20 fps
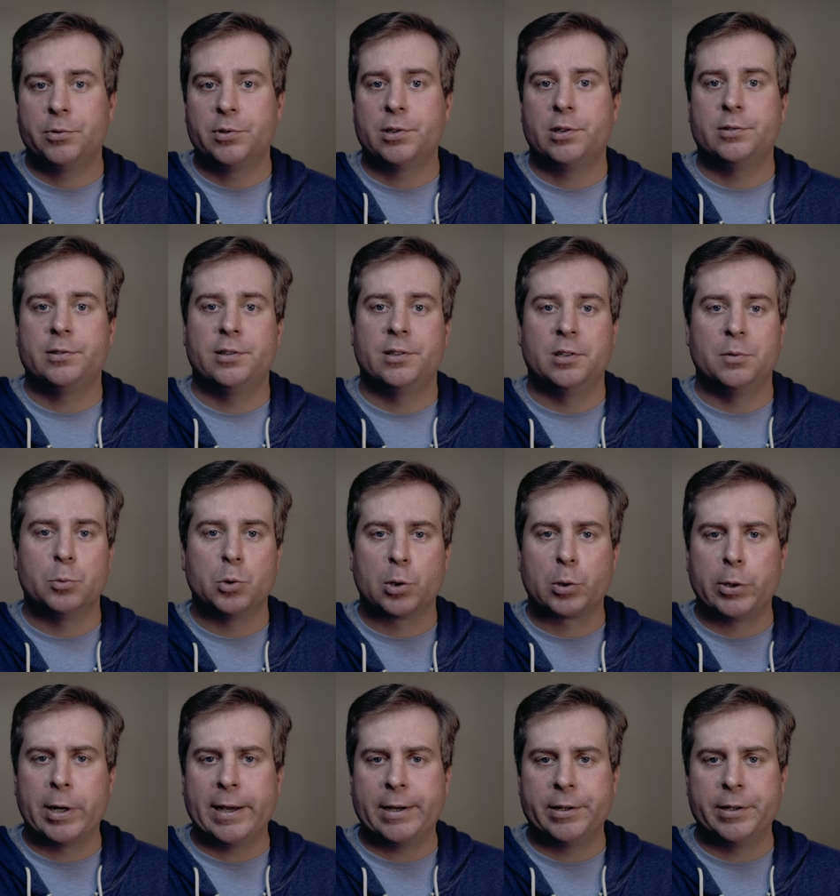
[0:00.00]
resulted in a more
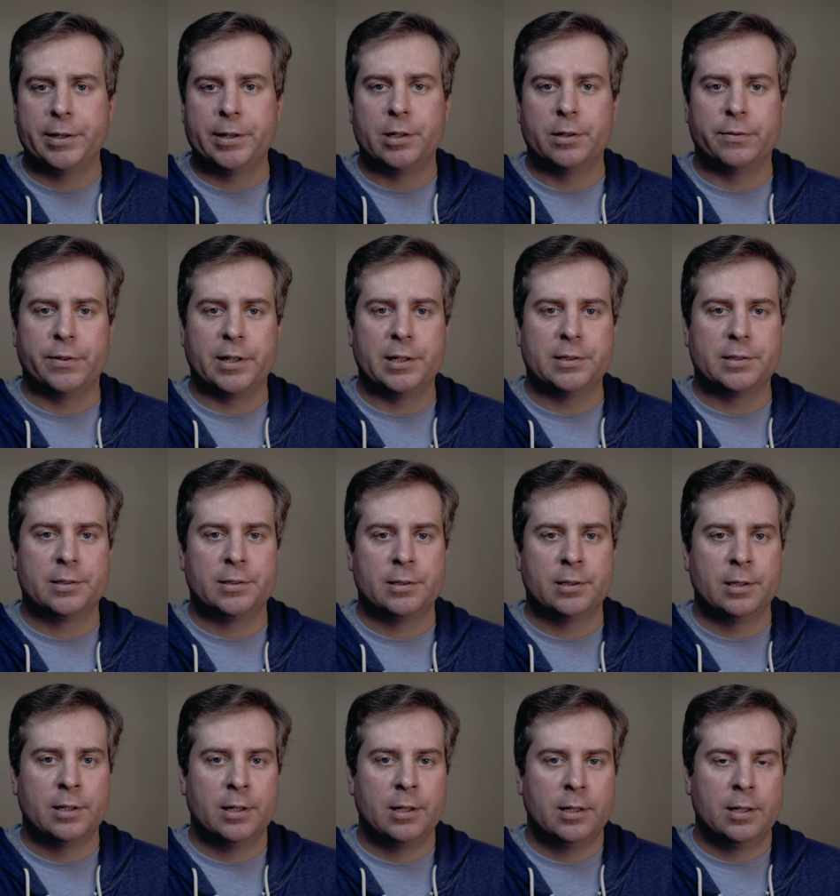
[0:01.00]
crowded interface.
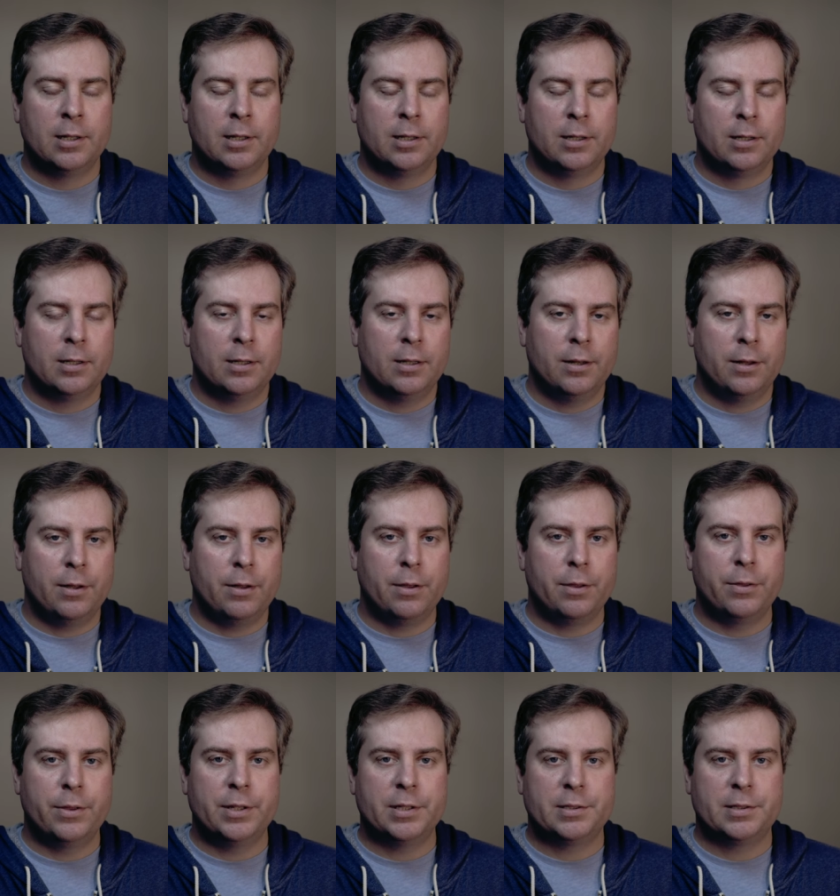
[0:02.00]

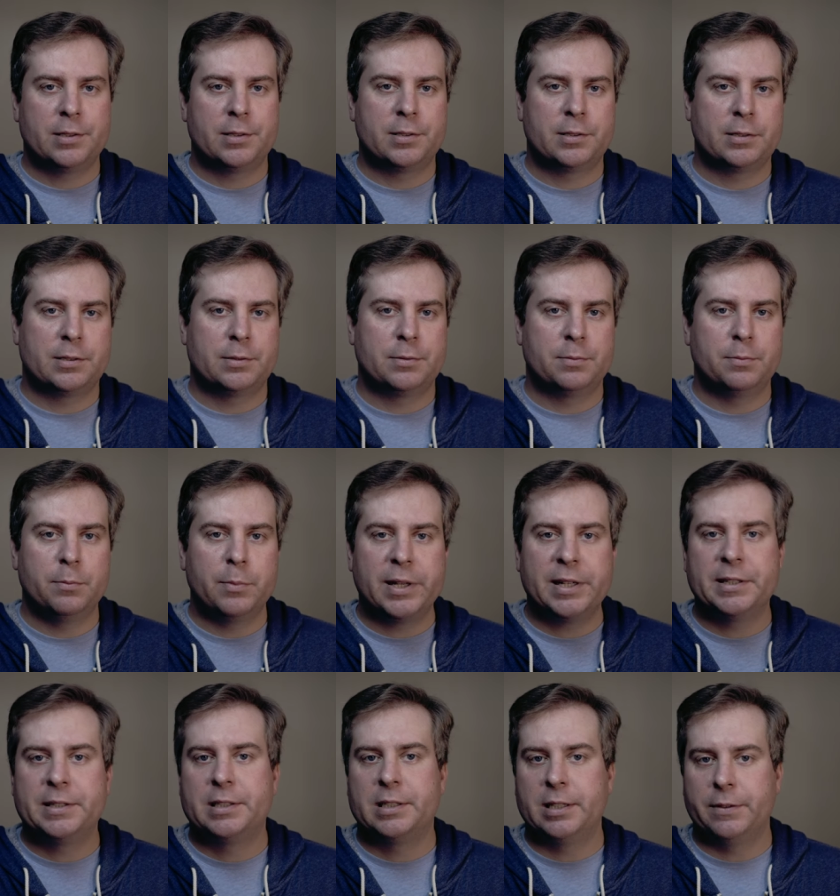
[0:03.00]
This made
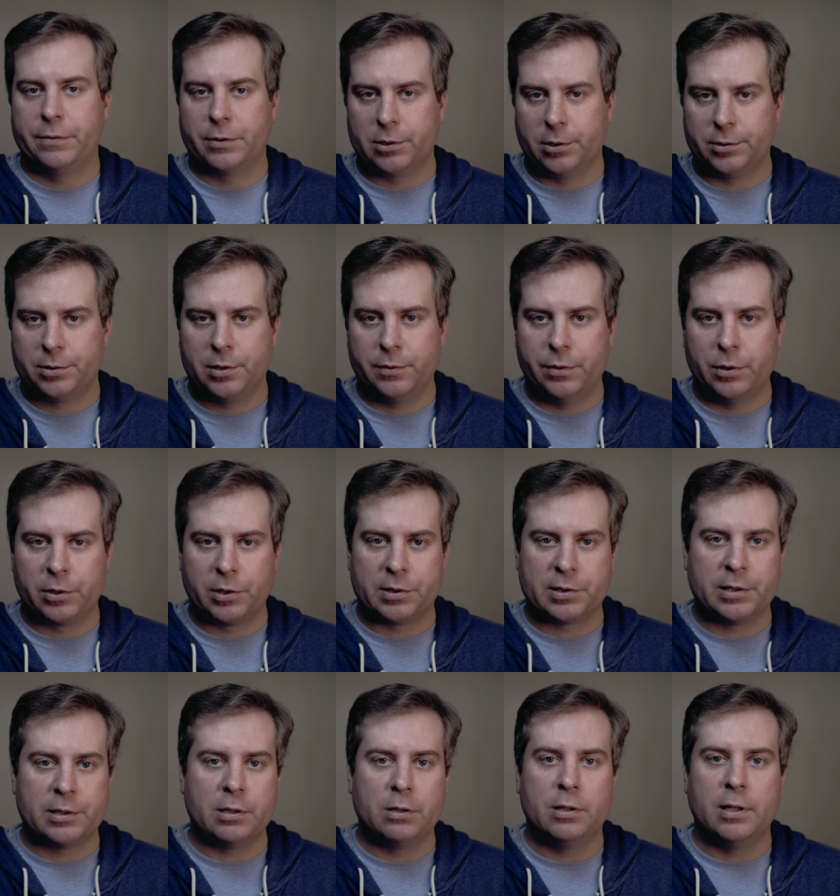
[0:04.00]
it difficult to
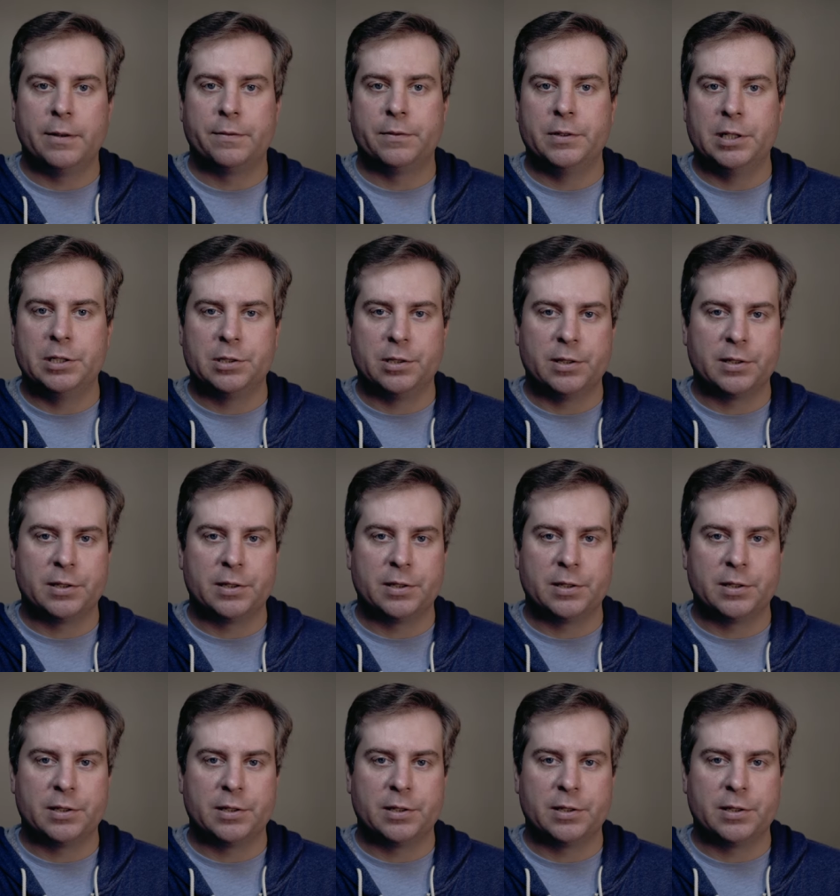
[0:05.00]
focus on the left ninja